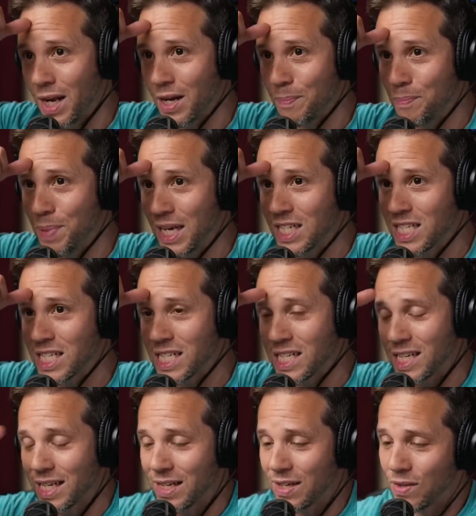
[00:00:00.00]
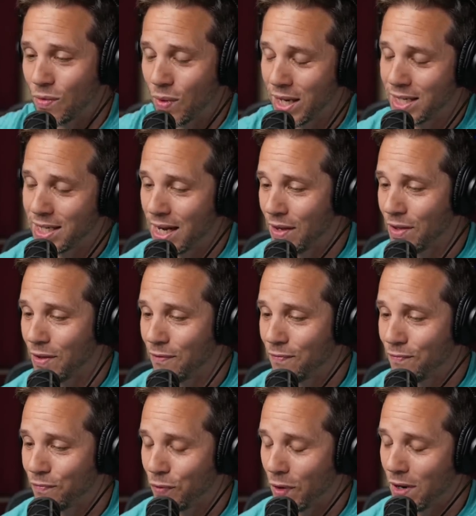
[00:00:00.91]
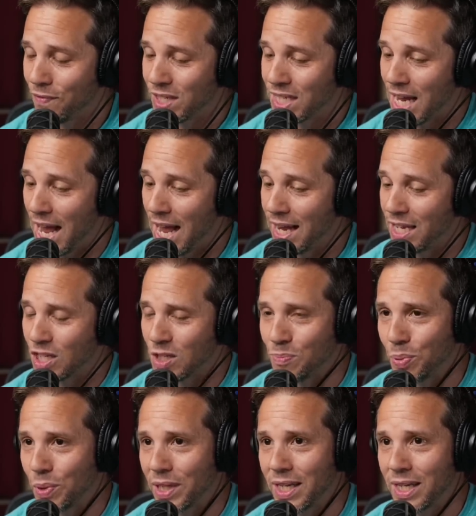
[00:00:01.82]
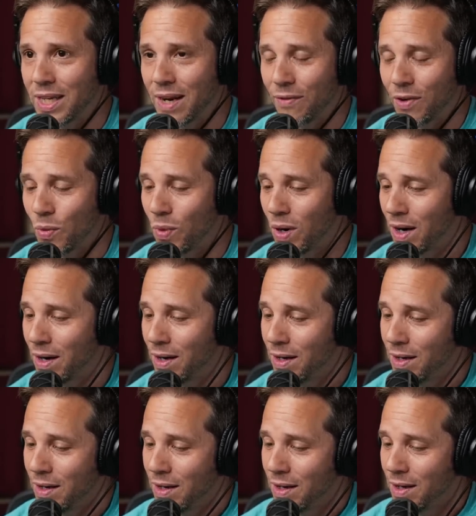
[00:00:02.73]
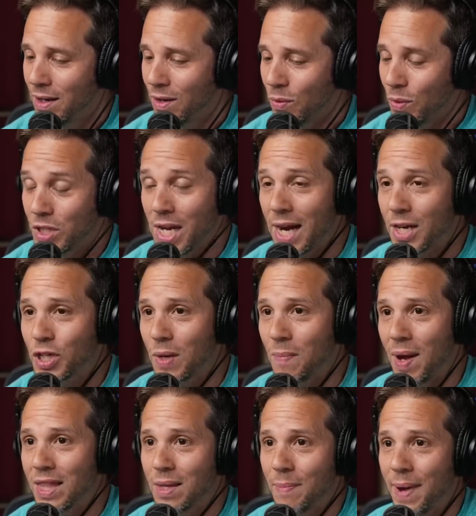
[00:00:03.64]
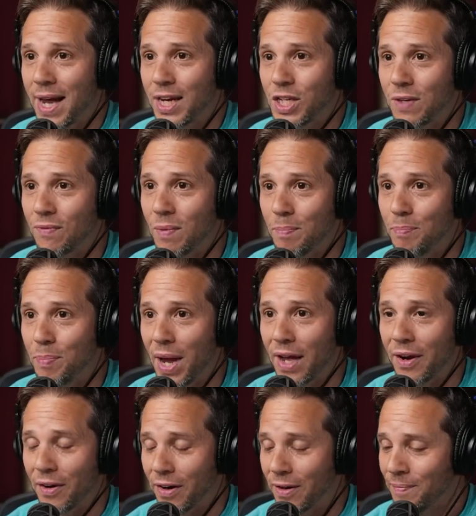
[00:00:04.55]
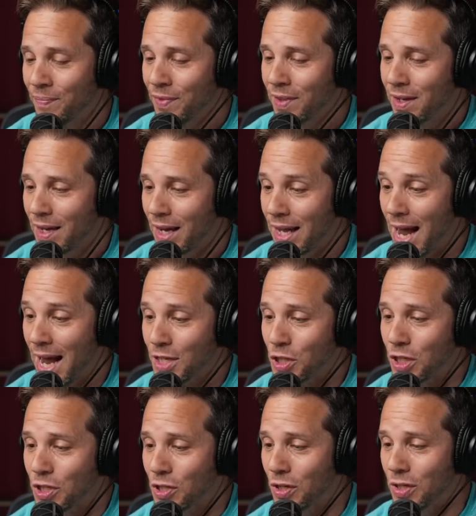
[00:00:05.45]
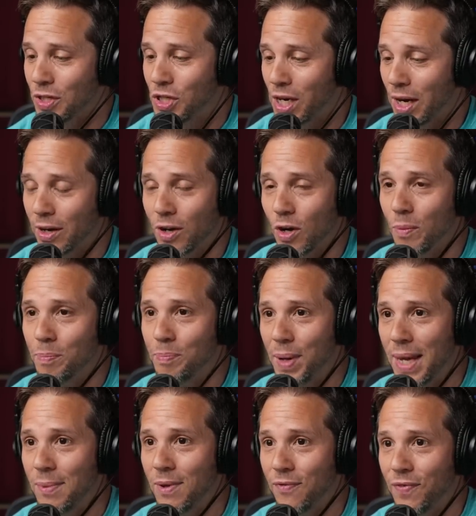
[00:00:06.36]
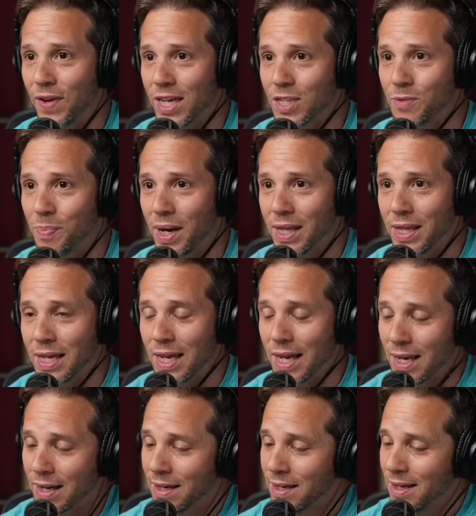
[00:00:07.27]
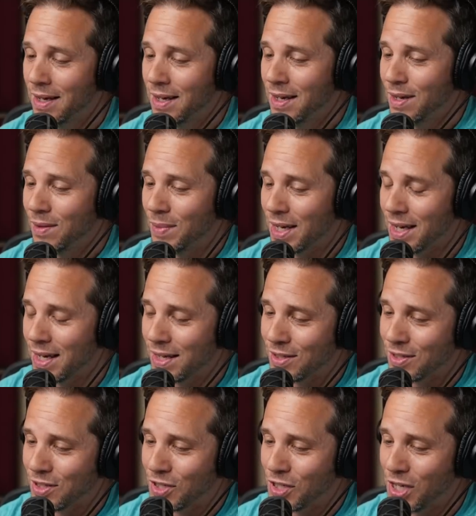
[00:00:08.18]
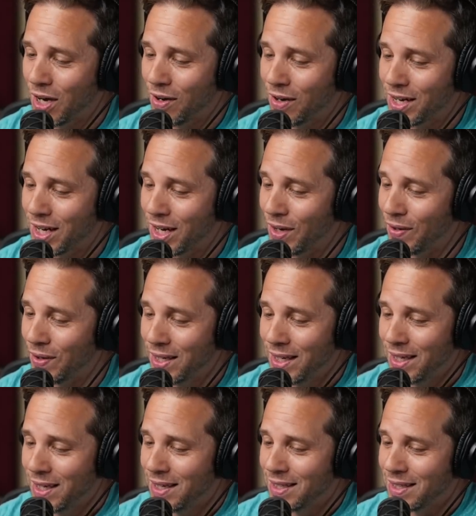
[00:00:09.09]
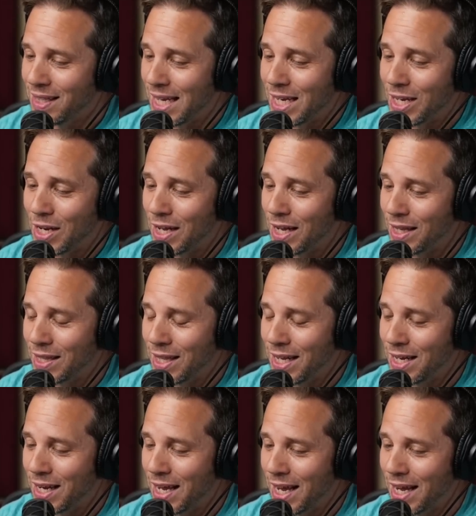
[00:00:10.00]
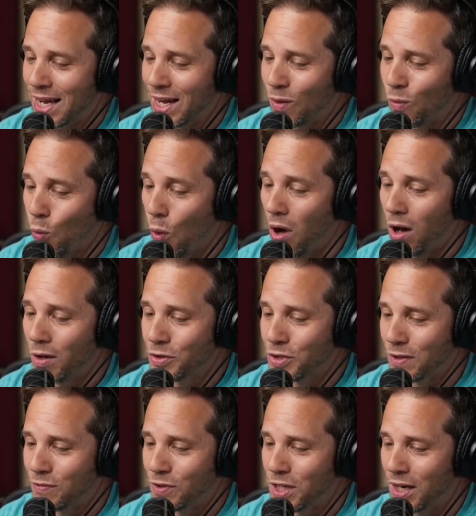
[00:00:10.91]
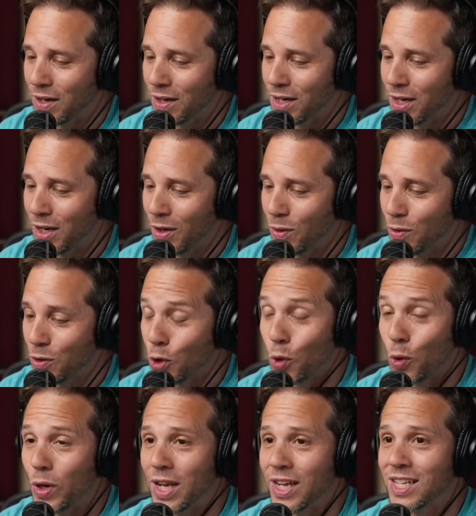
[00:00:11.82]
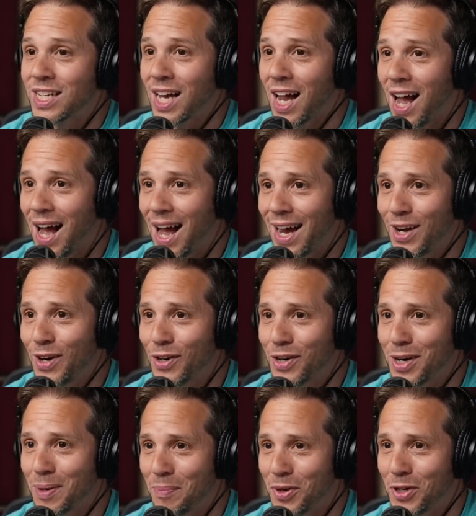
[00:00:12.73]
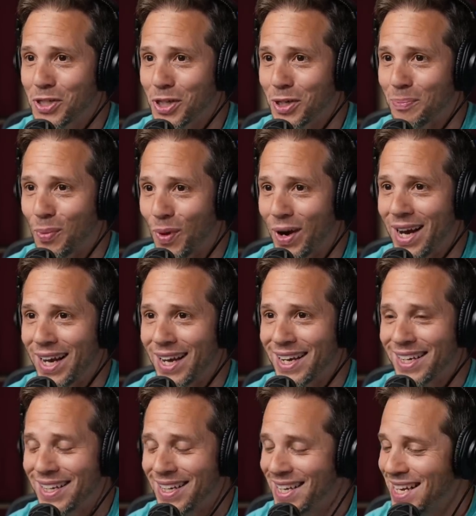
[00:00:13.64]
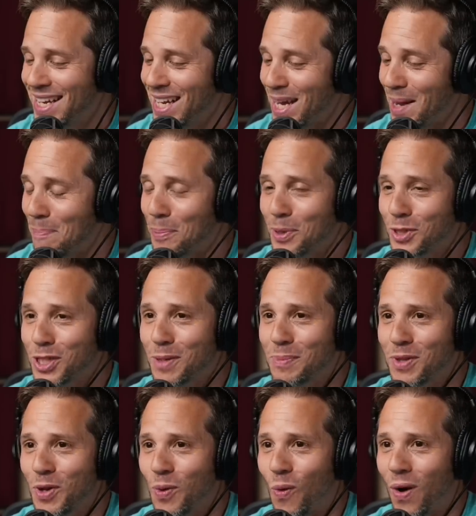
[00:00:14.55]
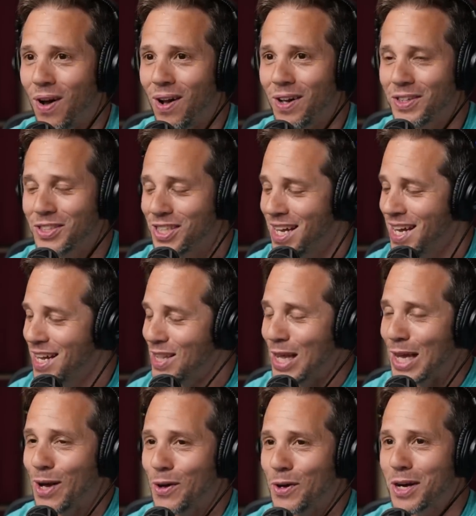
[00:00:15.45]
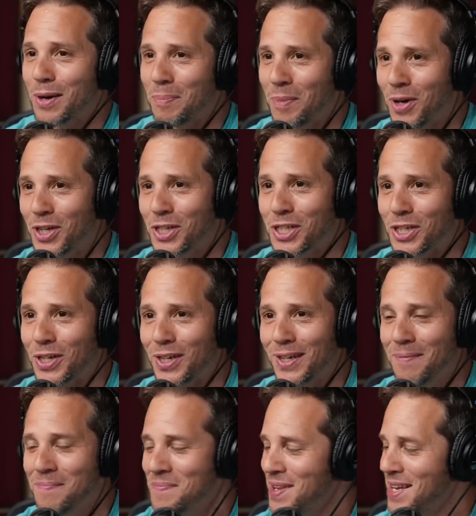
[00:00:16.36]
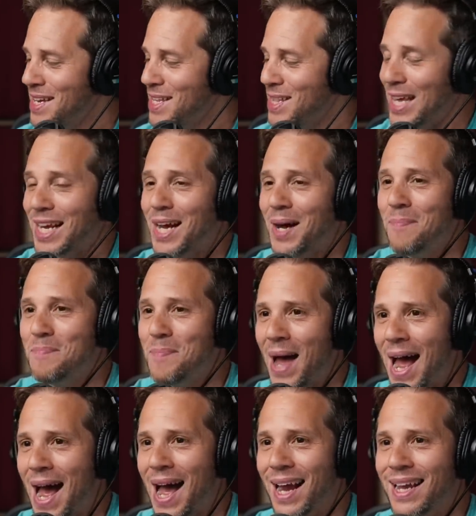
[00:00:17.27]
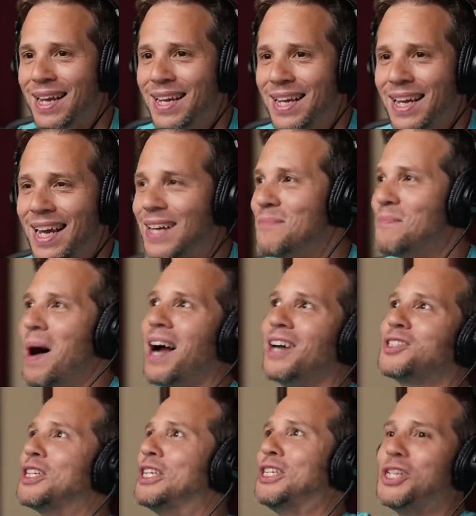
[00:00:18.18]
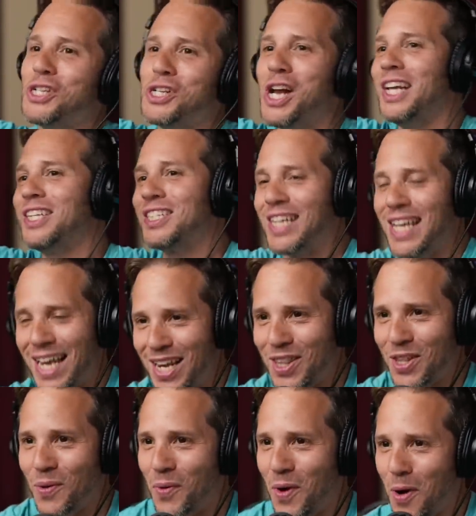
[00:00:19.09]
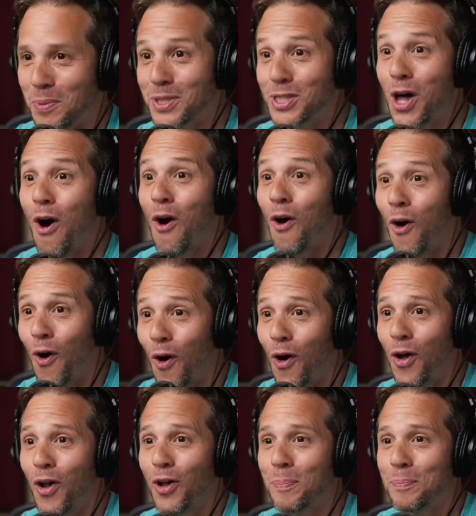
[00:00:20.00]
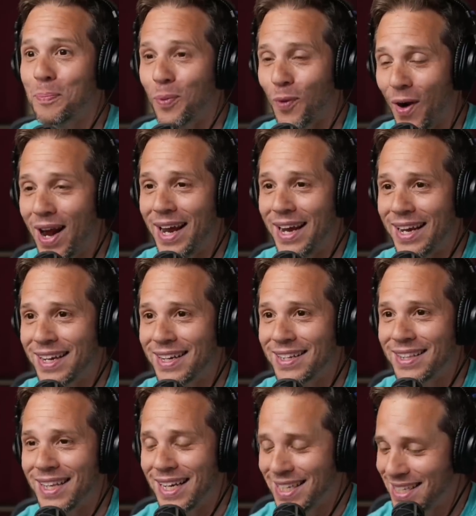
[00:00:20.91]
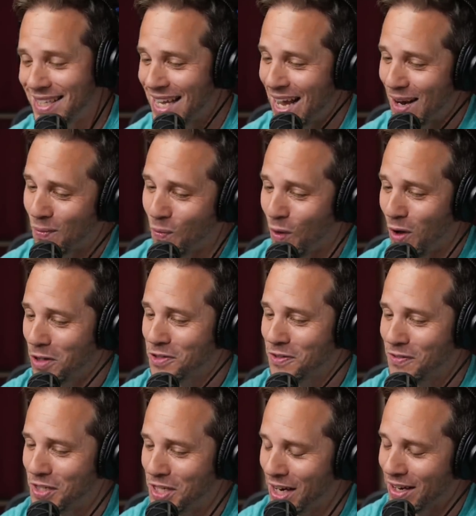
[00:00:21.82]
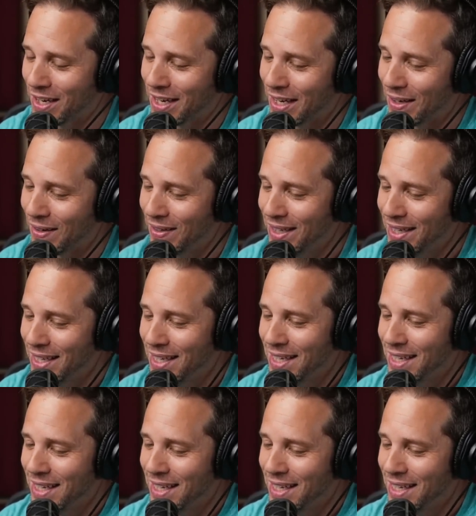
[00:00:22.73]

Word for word: He had a big slit right down the front of his head. He's bleeding everywhere, which actually made the match even better and actually turned Jericho babyface by the end because Jericho they did a they did a uh, Walls of Jericho through an entire commercial break. He puts them in the walls. They go to commercial. They come back and Moxley's just getting the ropes. The whole break they did that Walls of Jericho.